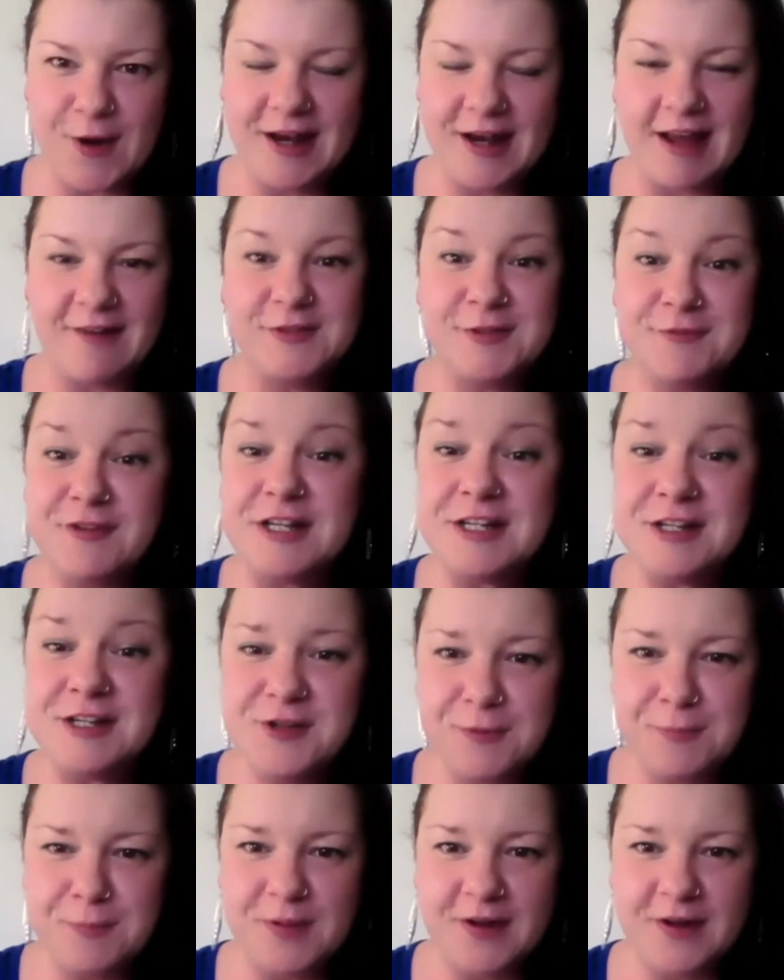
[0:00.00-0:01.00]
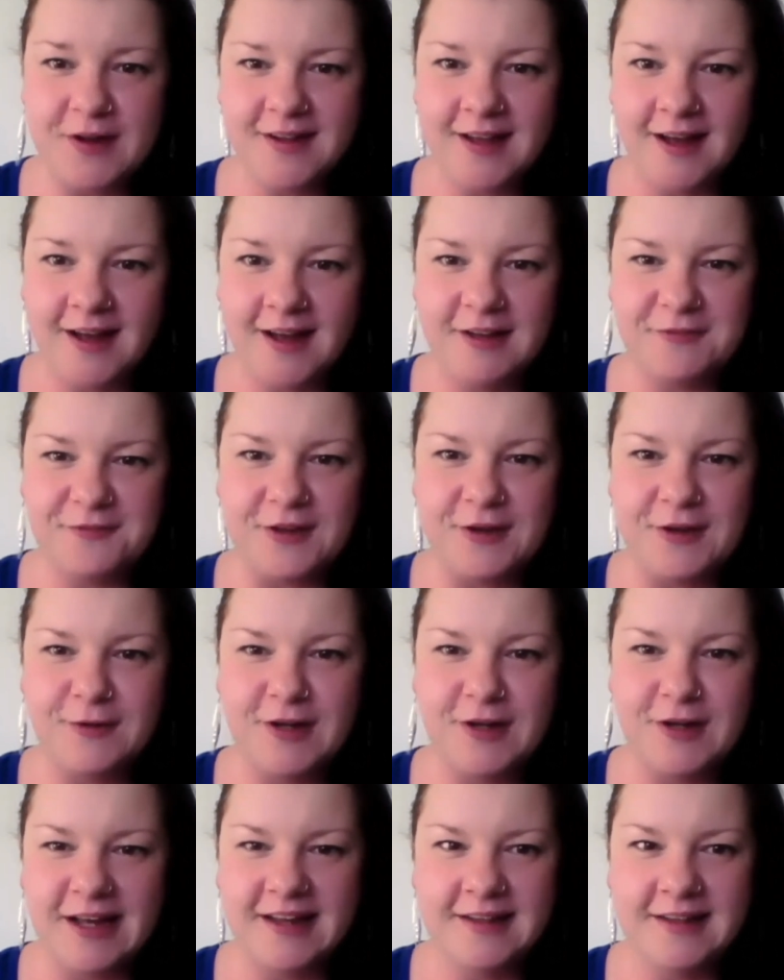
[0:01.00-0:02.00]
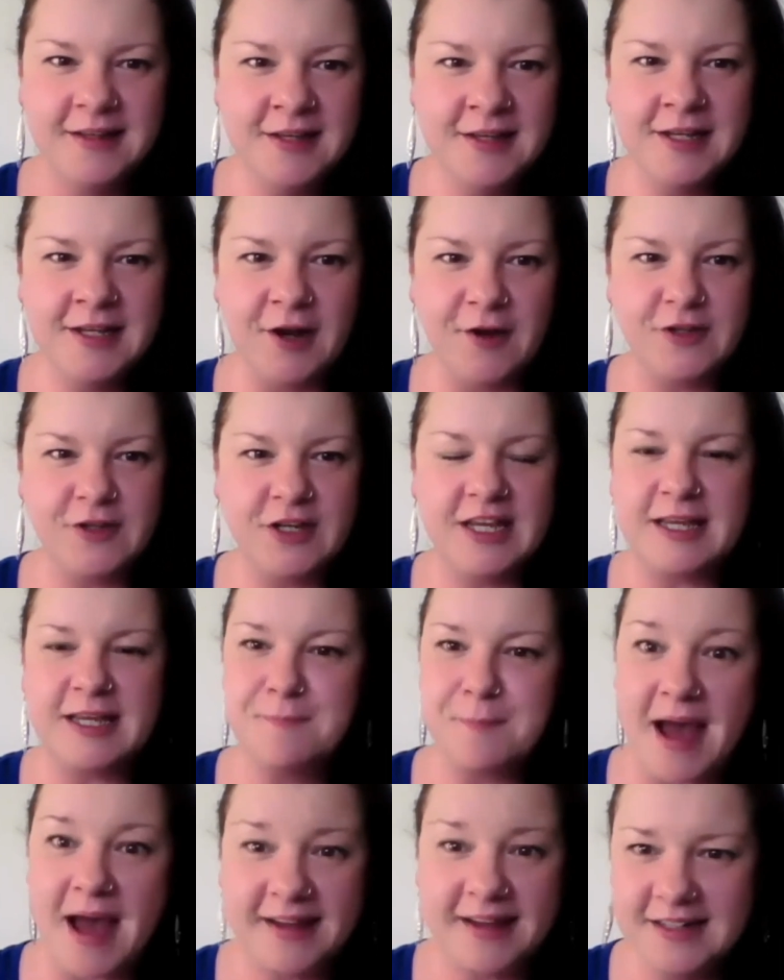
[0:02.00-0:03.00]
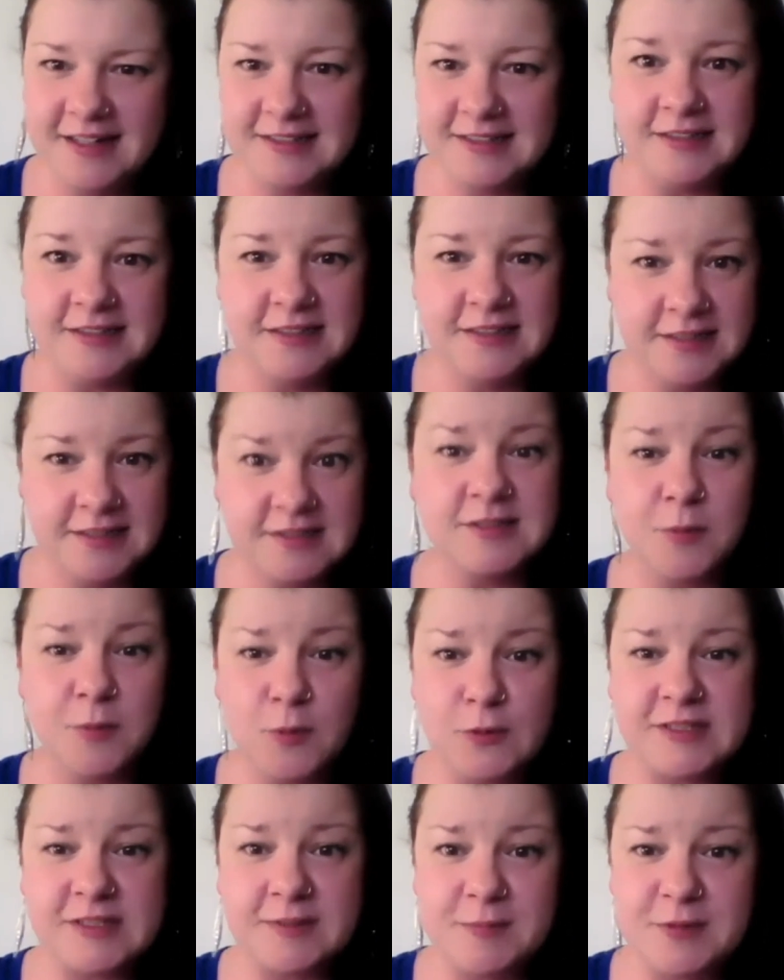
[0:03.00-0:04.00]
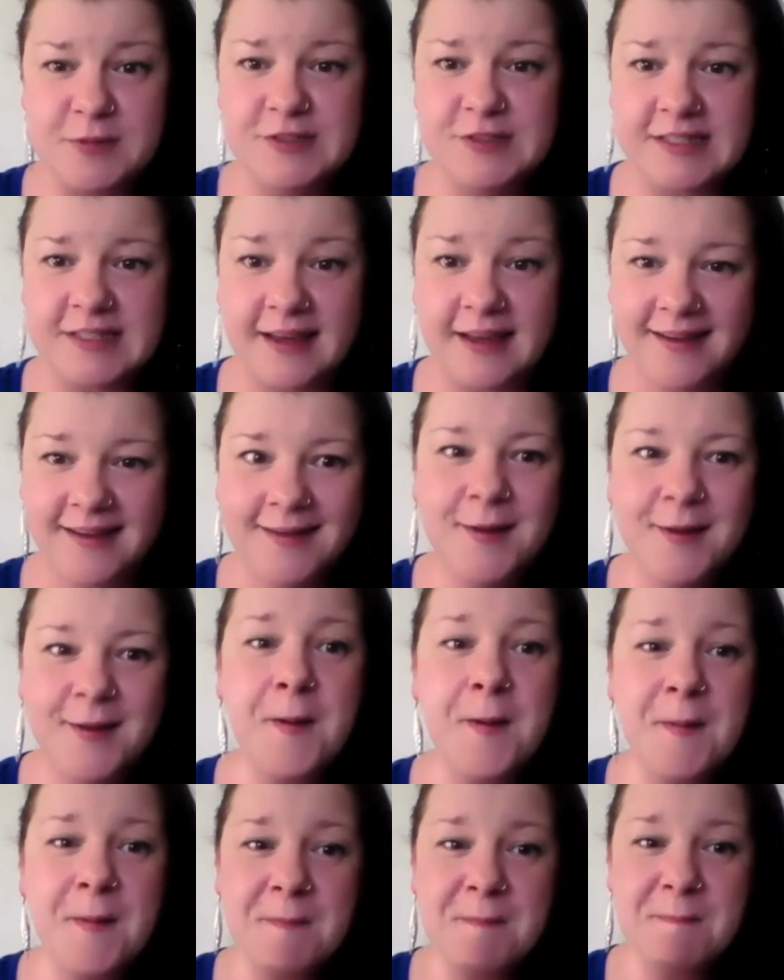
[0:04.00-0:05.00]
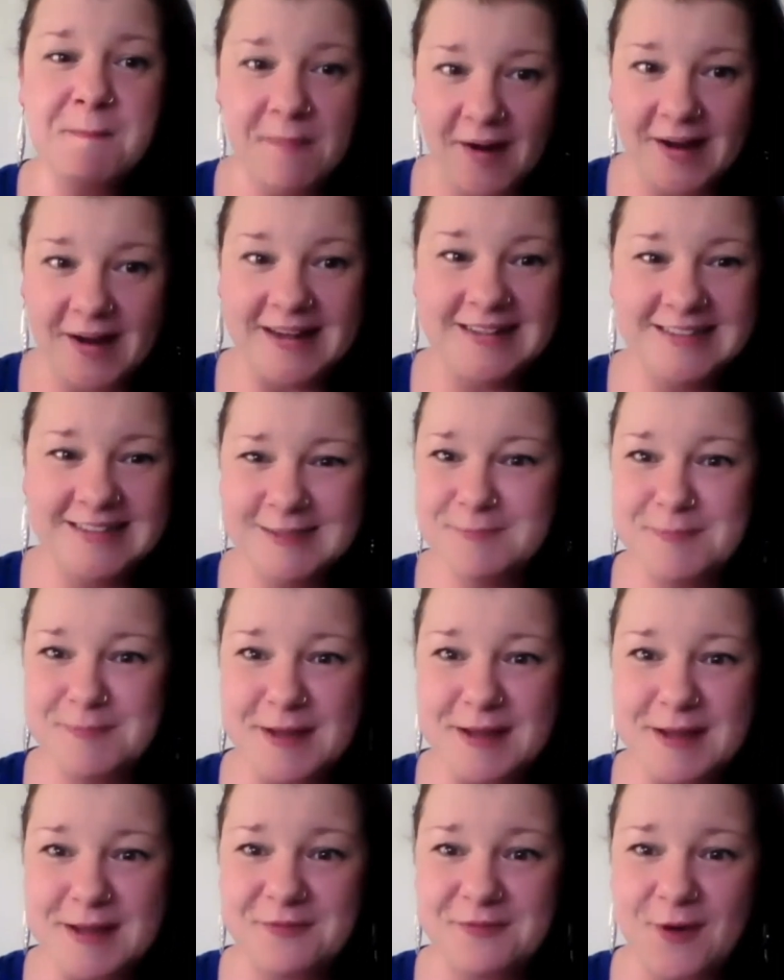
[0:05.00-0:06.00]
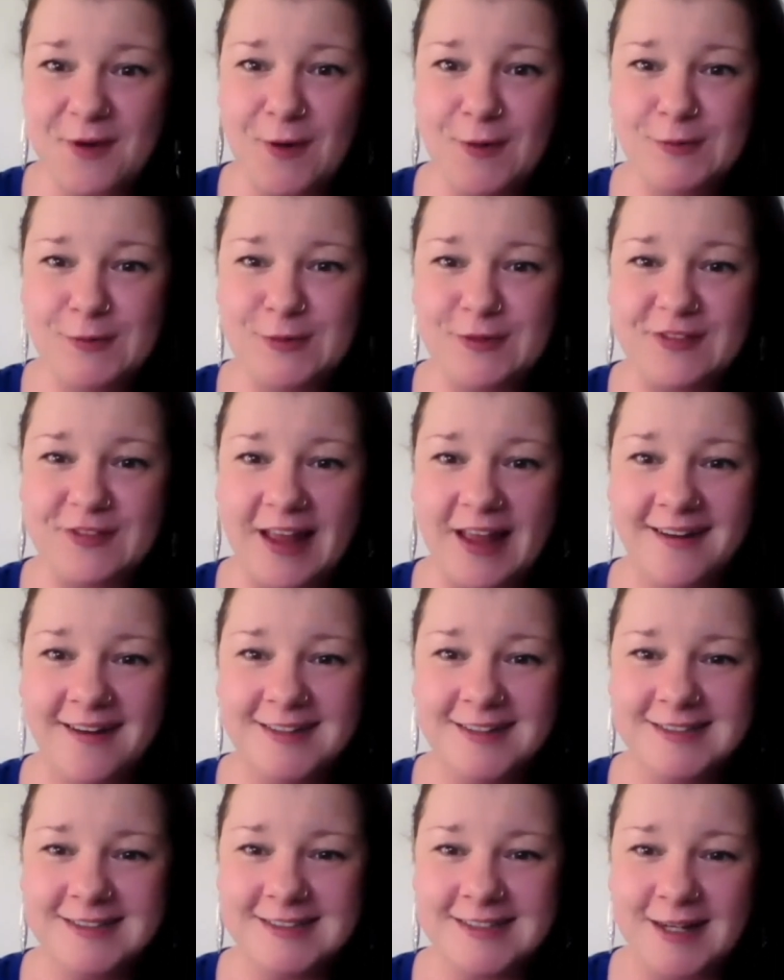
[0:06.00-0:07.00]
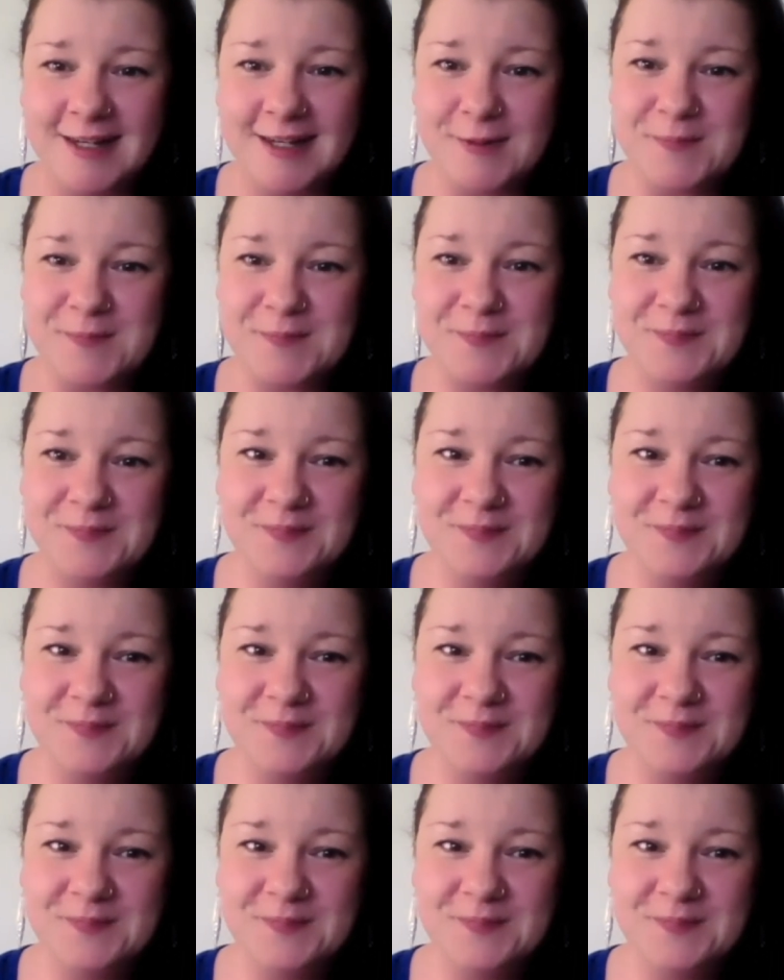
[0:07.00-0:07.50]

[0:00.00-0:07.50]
And after reading your book, I feel like, you know, kicking back and listening to some awesome music might be involved with that answer.